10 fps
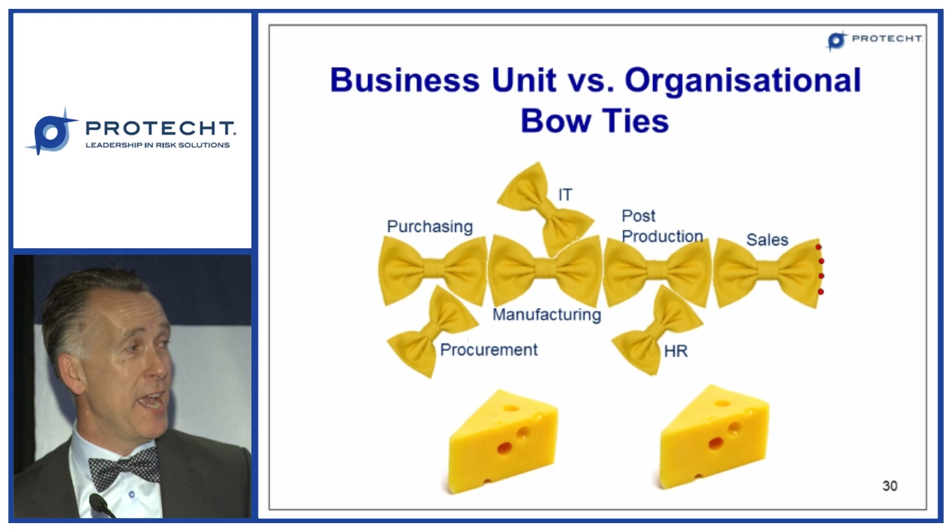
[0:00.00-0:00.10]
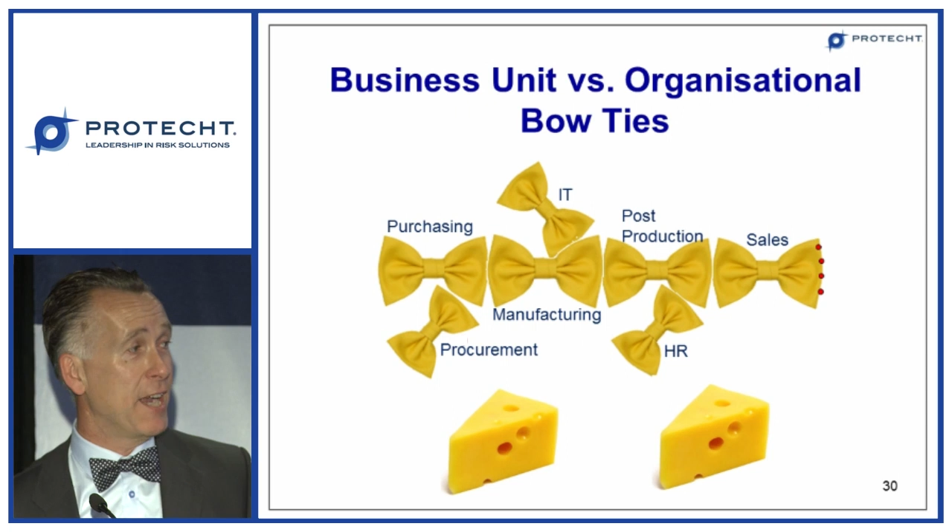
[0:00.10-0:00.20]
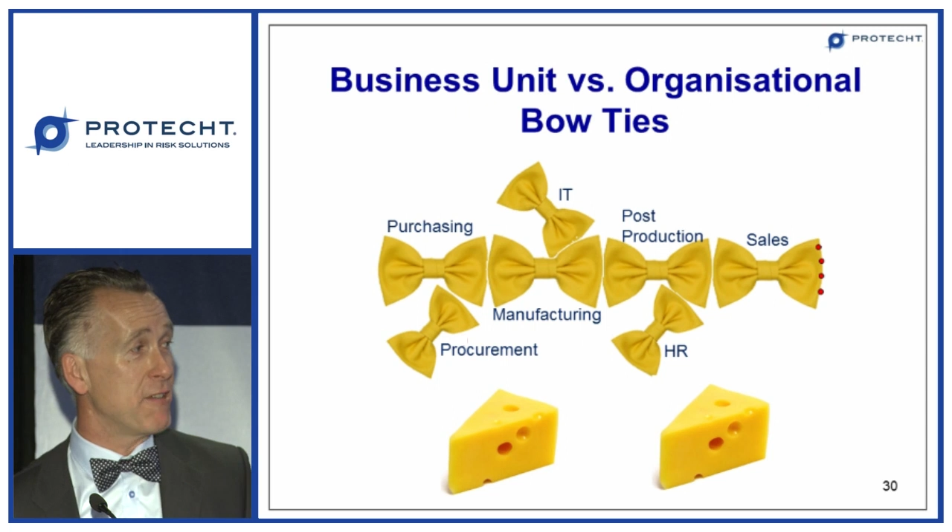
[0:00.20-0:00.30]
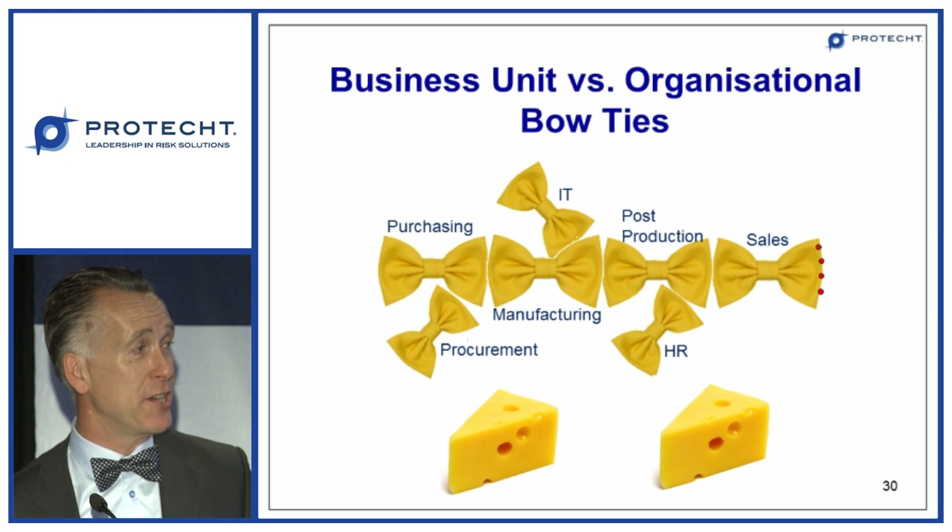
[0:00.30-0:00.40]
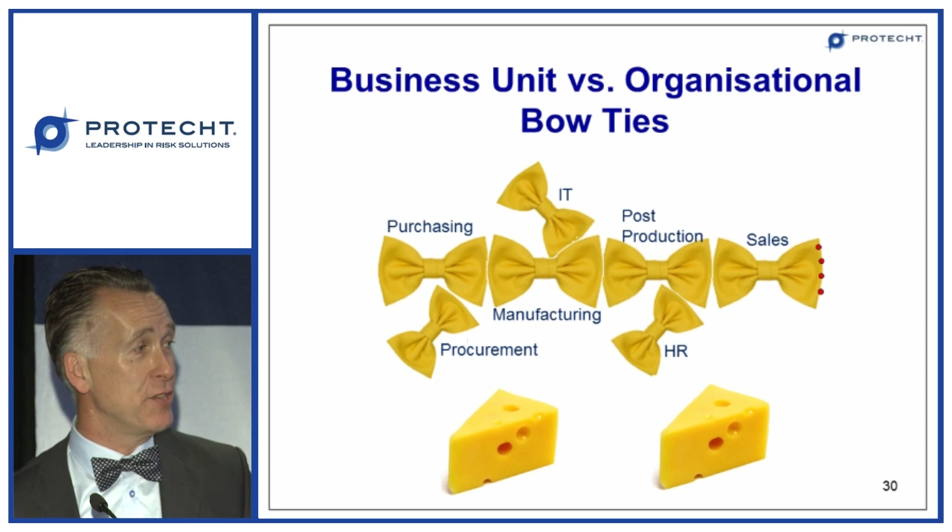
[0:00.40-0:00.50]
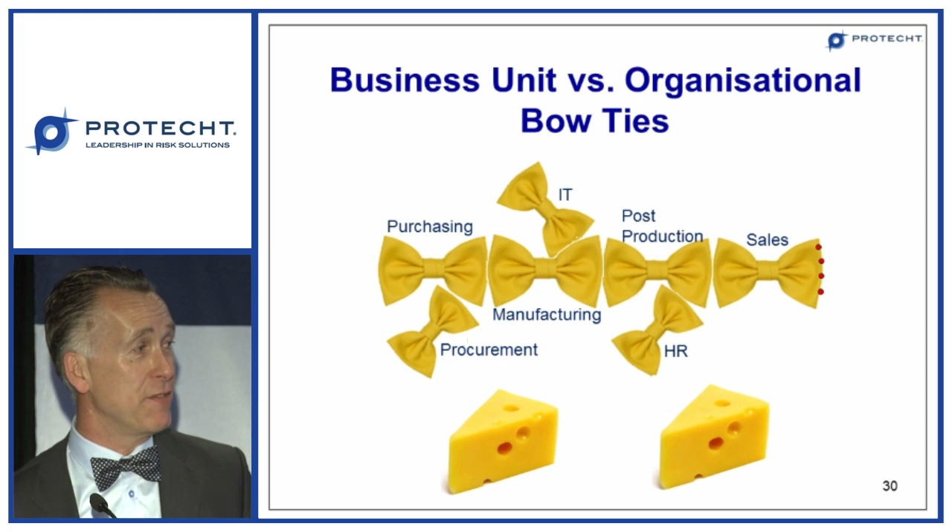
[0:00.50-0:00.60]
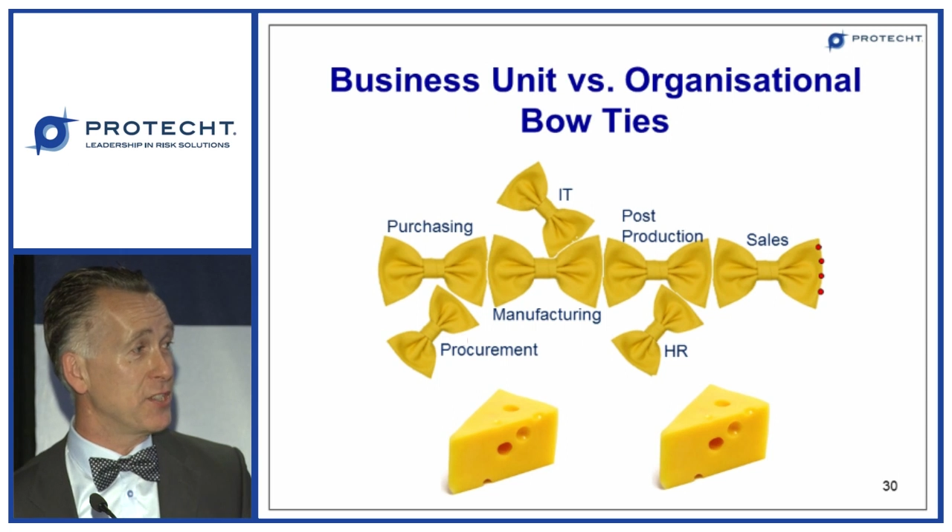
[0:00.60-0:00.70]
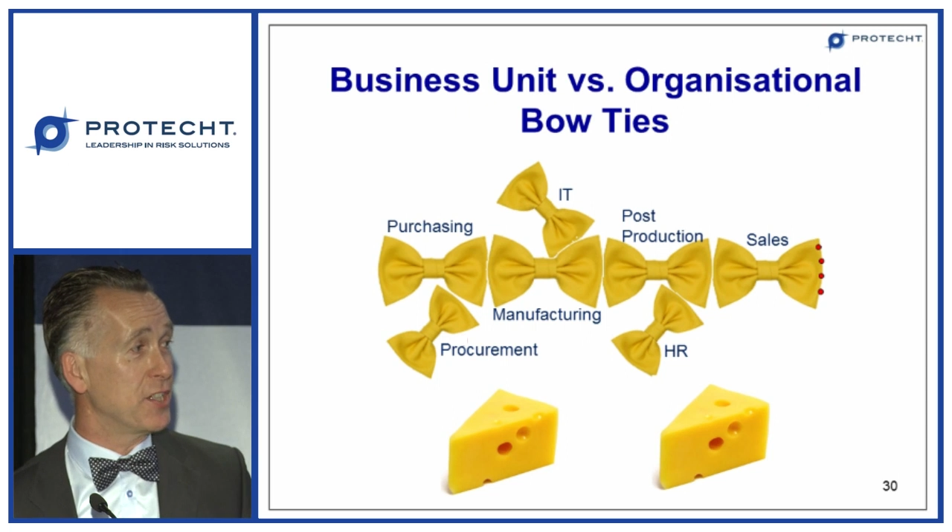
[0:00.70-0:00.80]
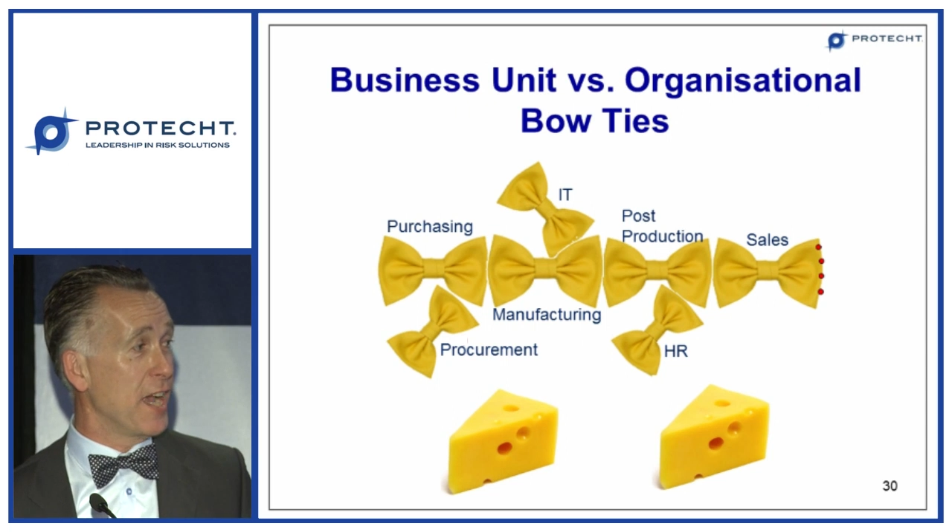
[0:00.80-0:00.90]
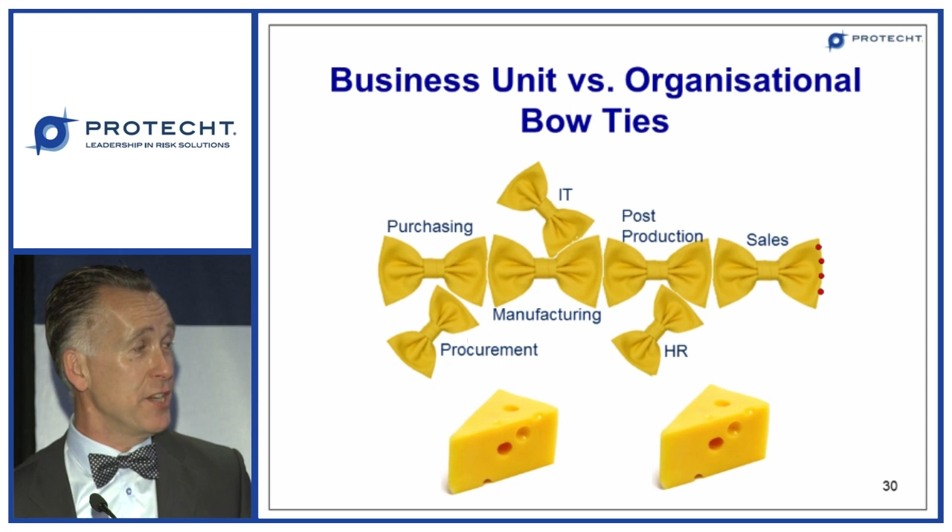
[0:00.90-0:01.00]
air crash
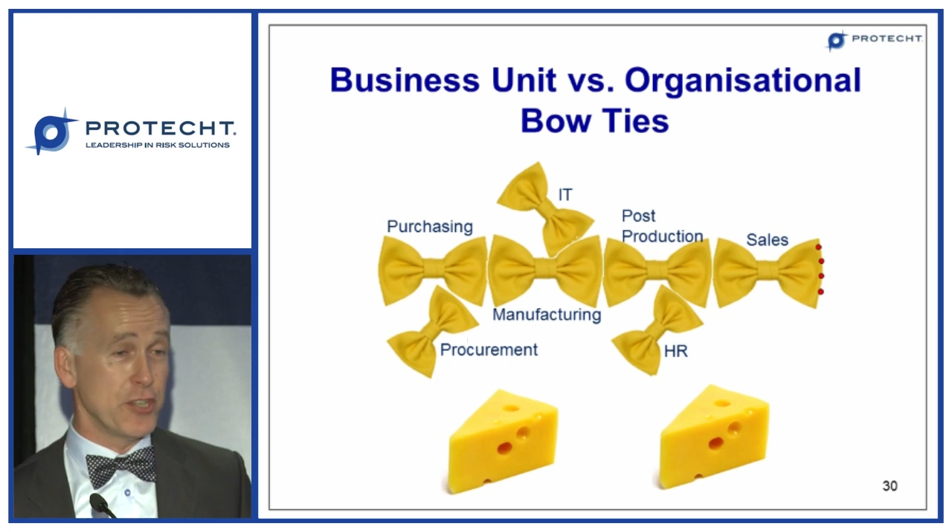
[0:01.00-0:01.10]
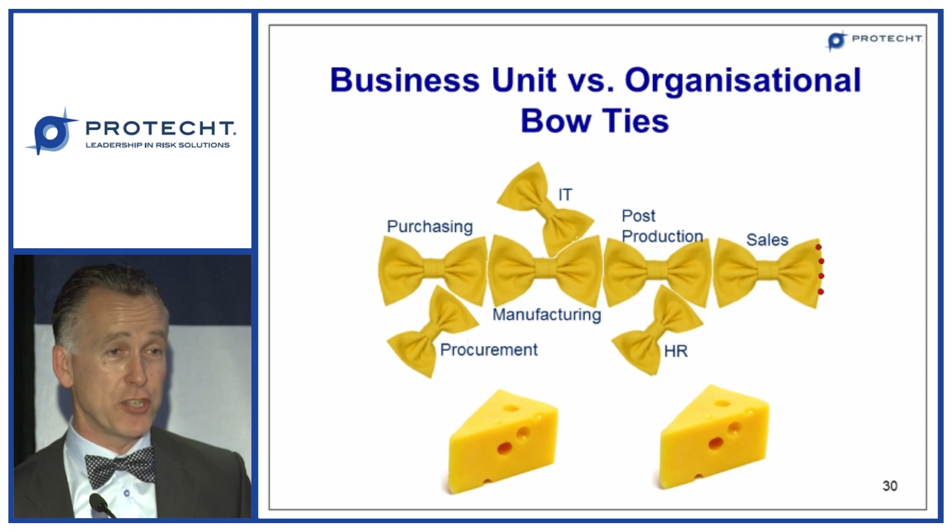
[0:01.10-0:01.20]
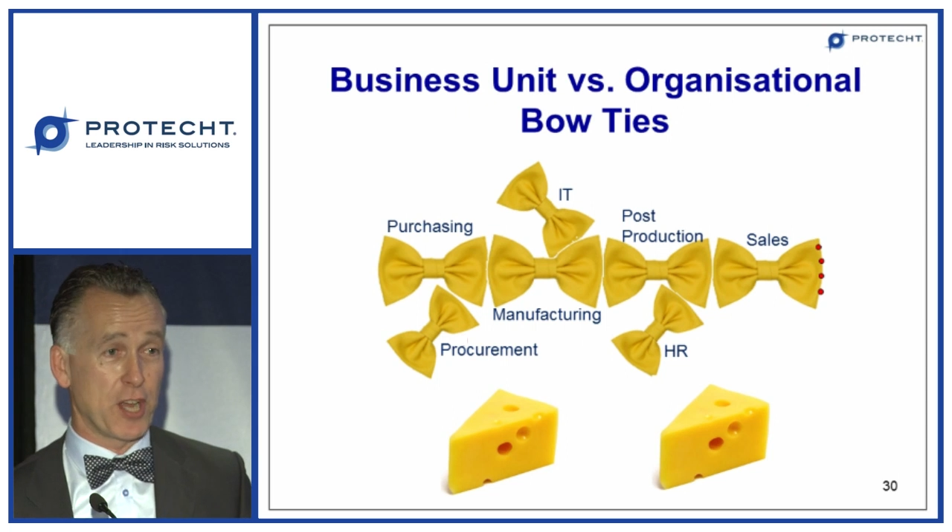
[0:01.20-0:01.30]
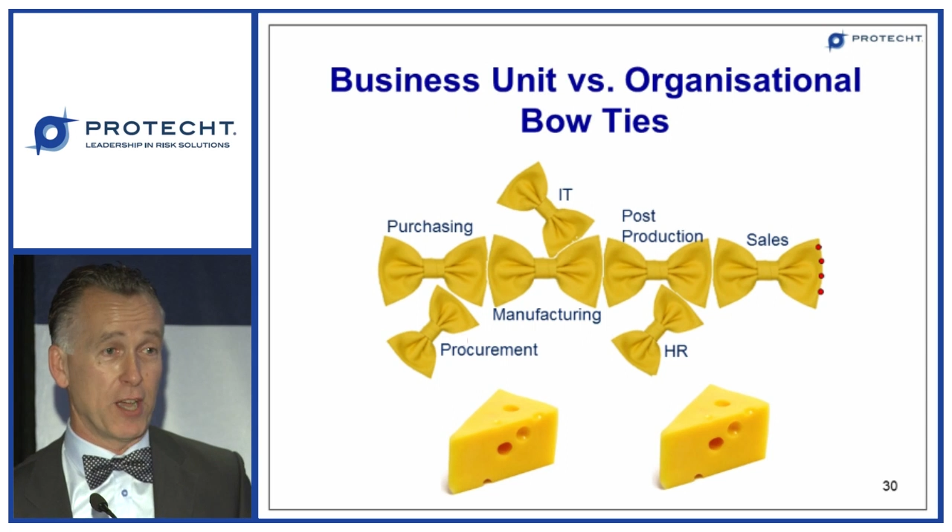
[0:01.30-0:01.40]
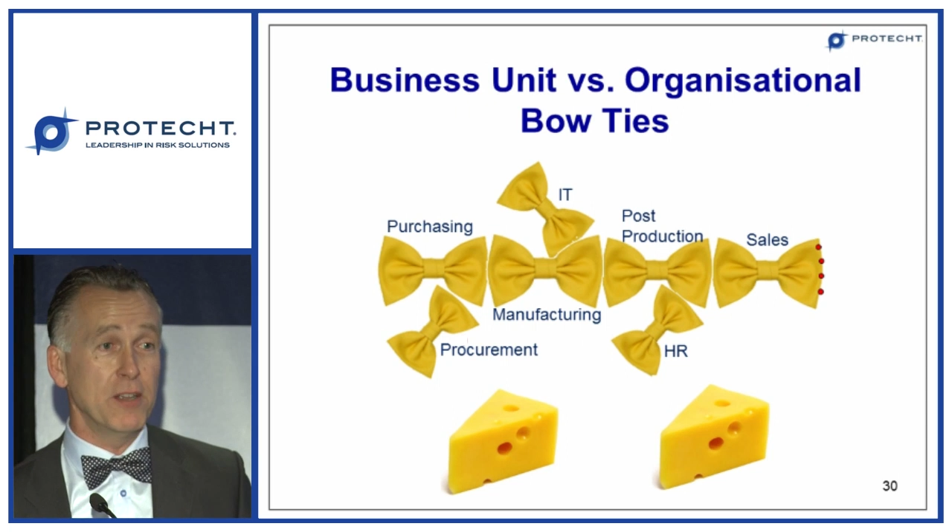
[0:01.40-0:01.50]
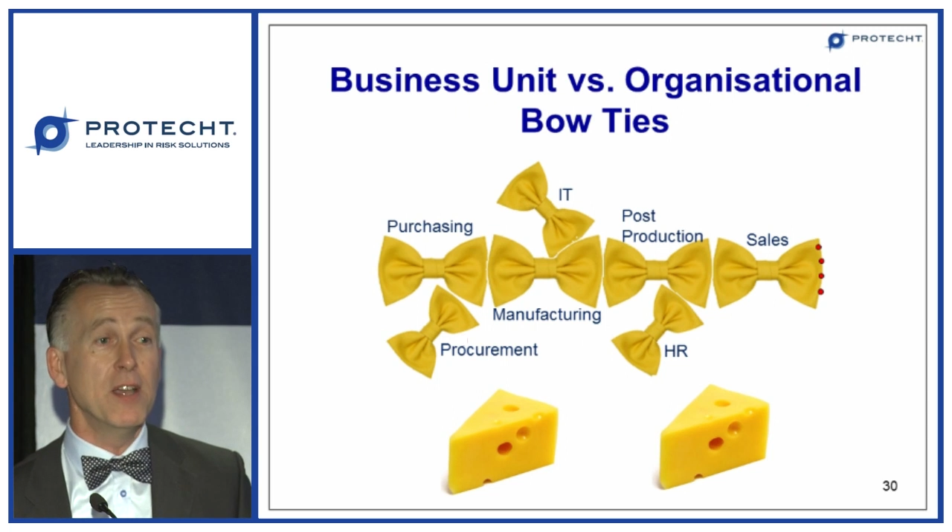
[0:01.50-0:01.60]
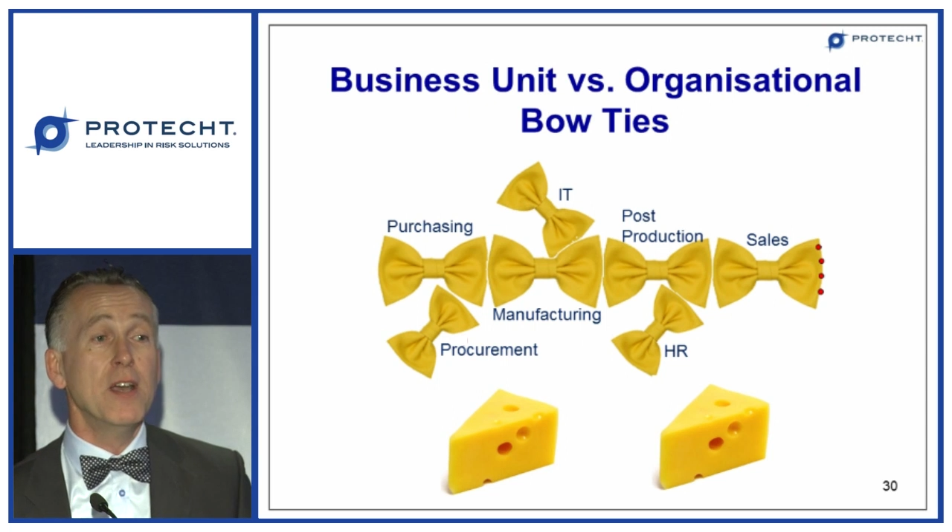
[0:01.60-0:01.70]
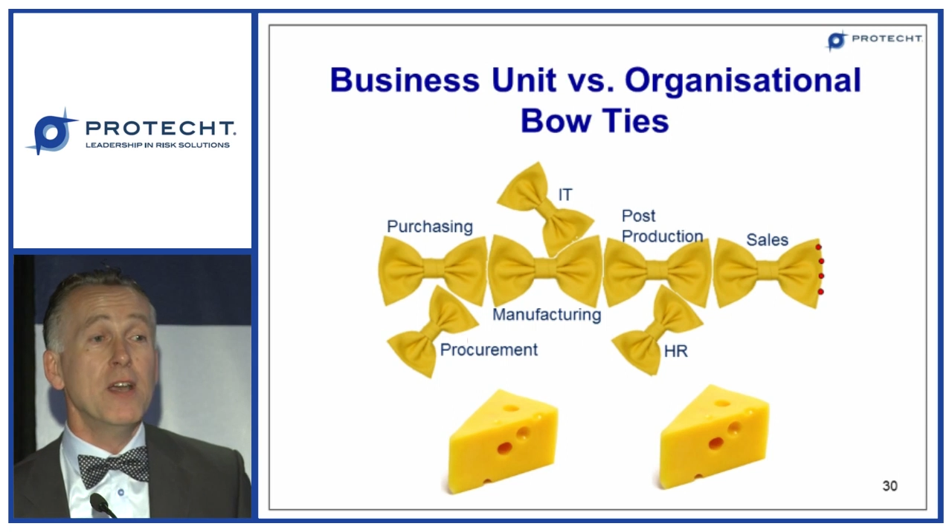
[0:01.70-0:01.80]
investigation show,